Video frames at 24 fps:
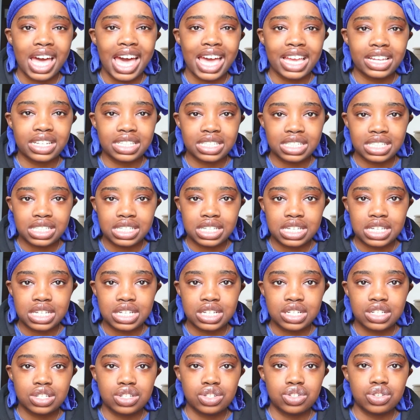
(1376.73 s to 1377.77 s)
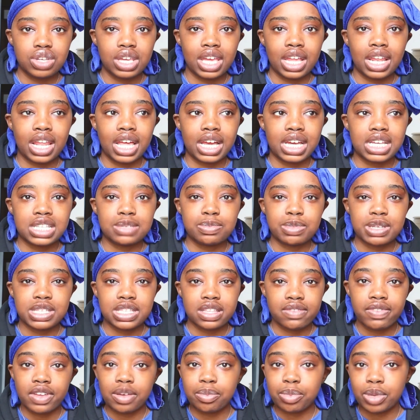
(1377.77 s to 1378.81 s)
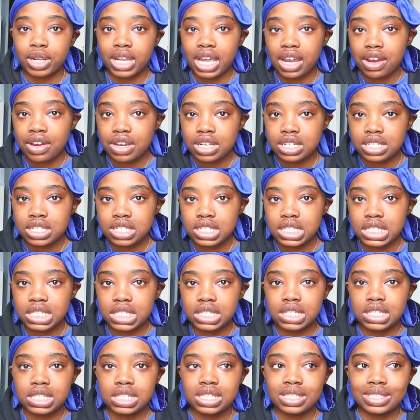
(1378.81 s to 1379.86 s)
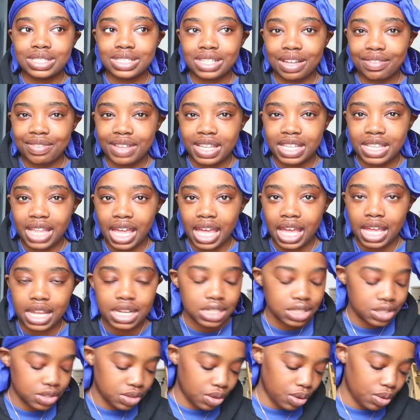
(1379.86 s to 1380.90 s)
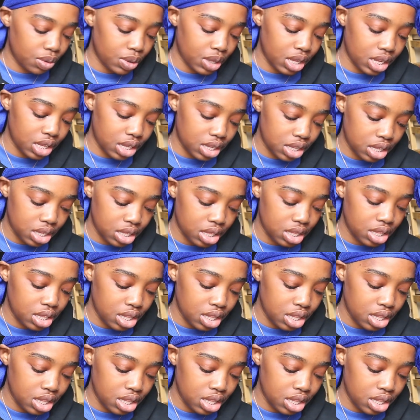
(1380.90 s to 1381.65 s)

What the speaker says: I need to get like a specific molarity and stuff like that. So like,